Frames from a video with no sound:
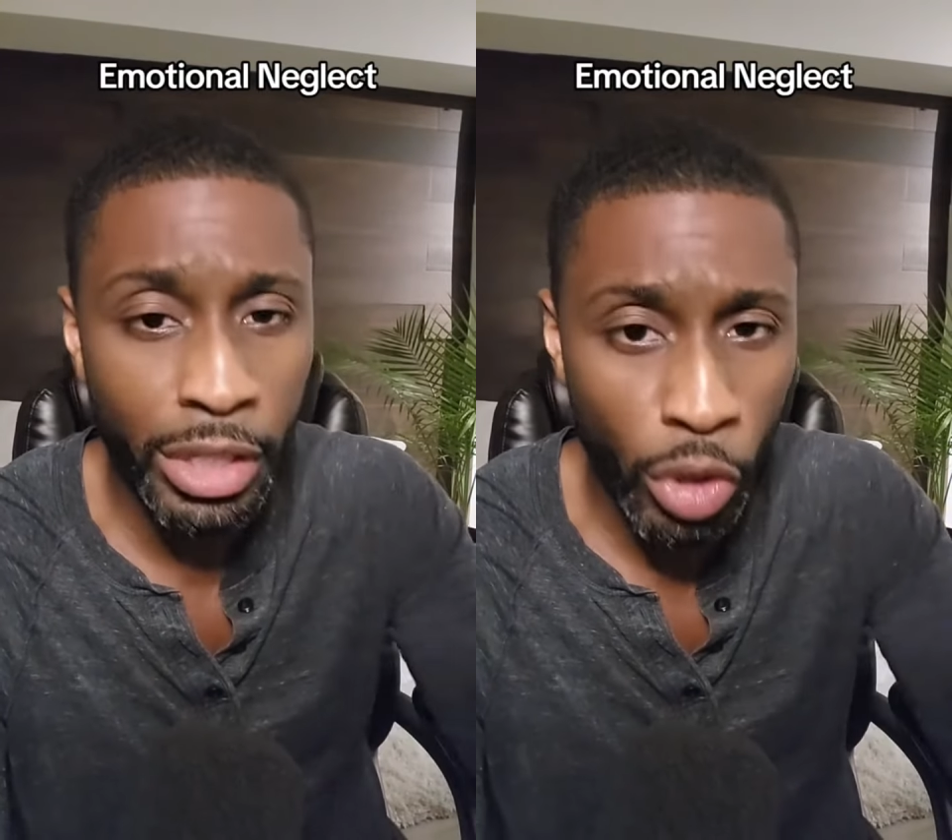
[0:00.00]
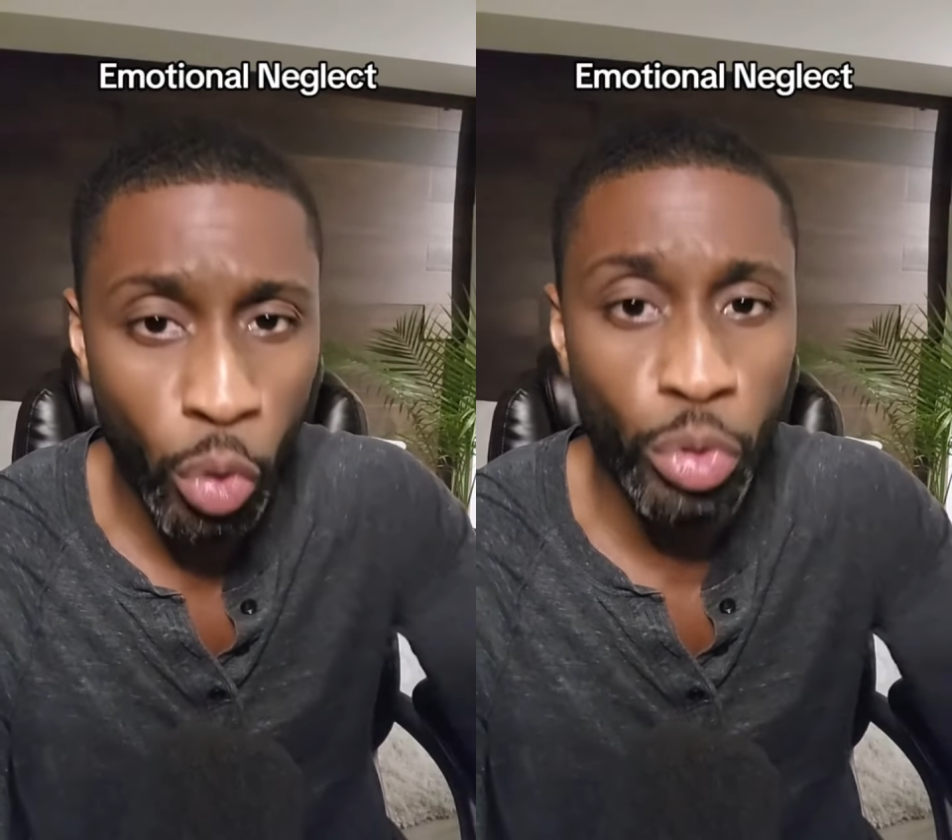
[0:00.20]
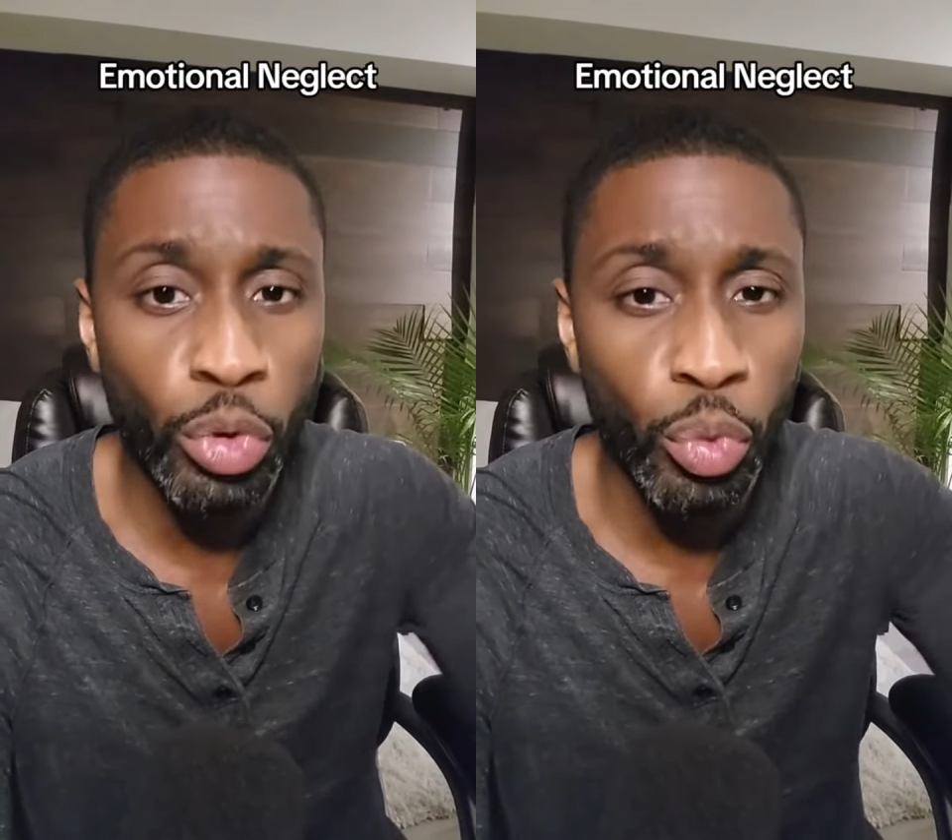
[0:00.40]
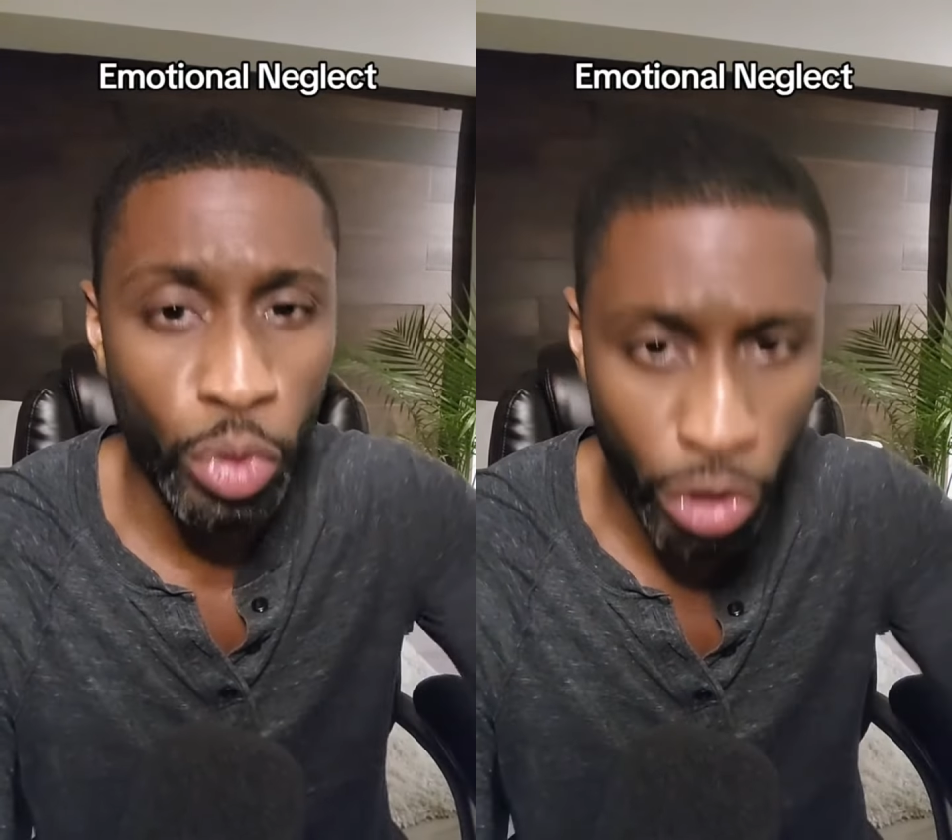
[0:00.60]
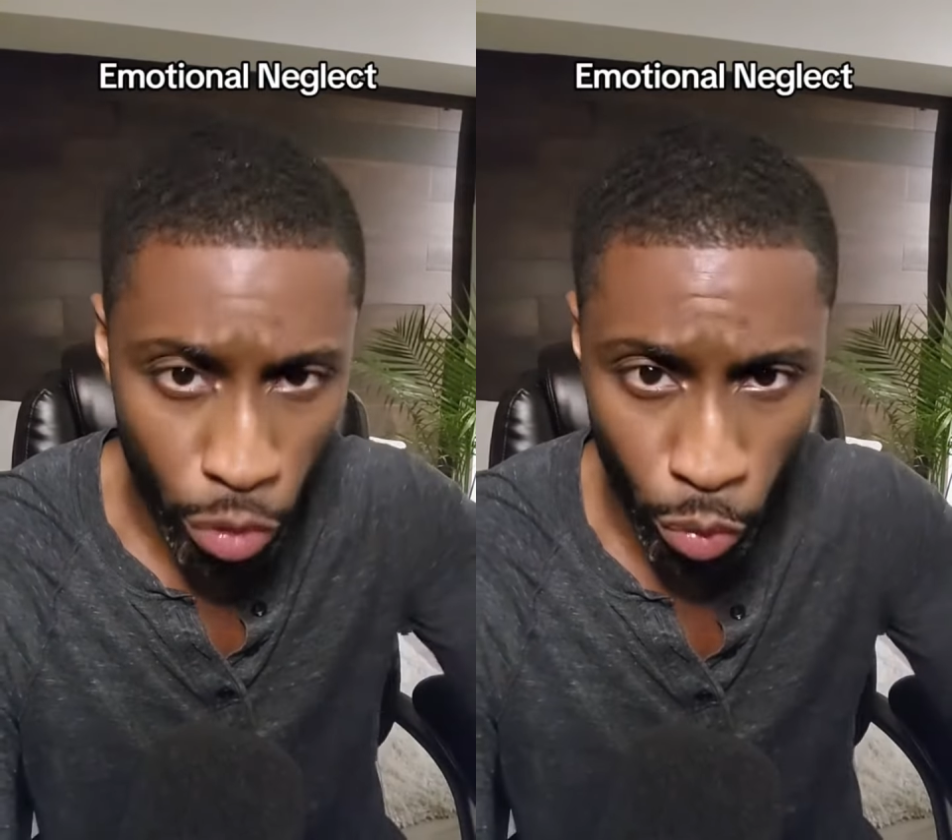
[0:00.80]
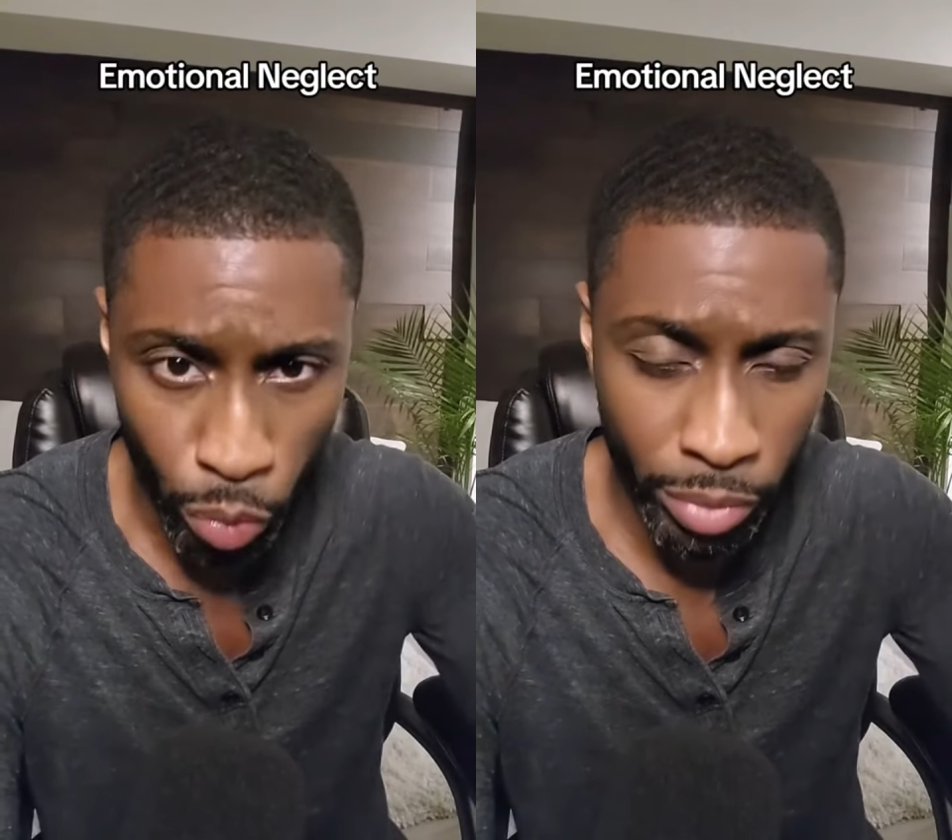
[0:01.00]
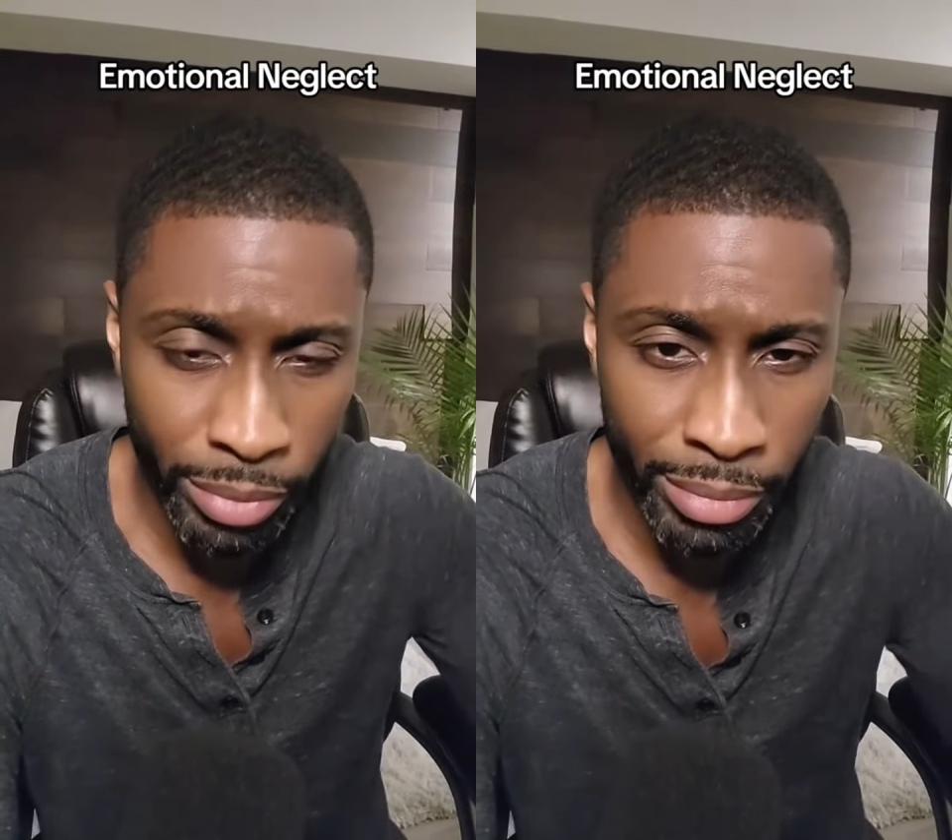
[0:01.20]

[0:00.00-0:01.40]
go to you